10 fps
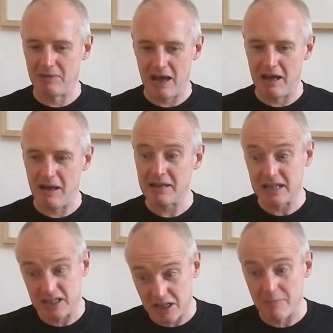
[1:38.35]
As
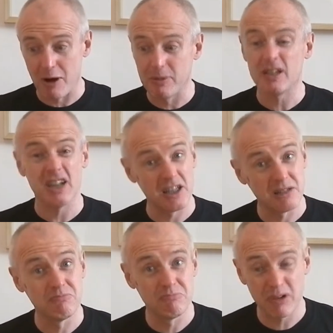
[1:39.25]
it is at the moment,
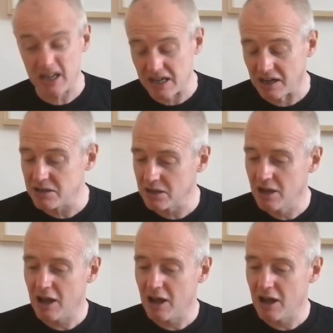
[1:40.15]
tastes pretty nice.